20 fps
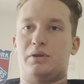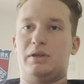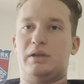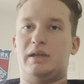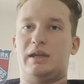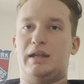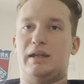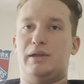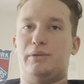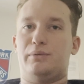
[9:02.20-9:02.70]
going to
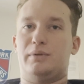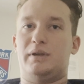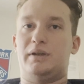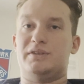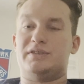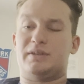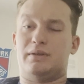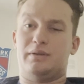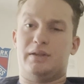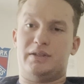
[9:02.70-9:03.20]
get anyone
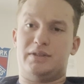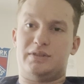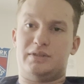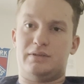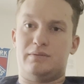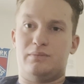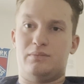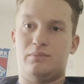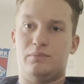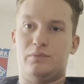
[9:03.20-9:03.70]
else,
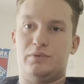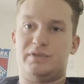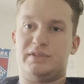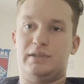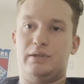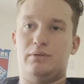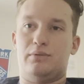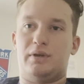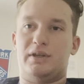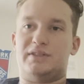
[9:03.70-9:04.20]
unless we'll
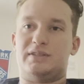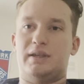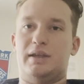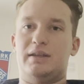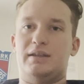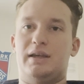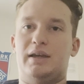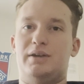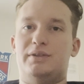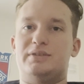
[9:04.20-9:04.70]
see who
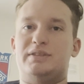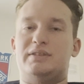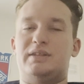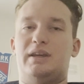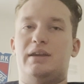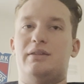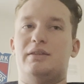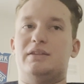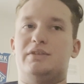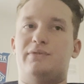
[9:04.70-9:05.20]
else say
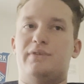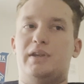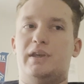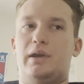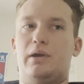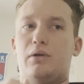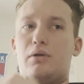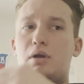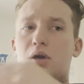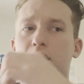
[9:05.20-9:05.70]
in this
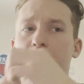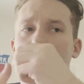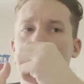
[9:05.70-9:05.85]
video.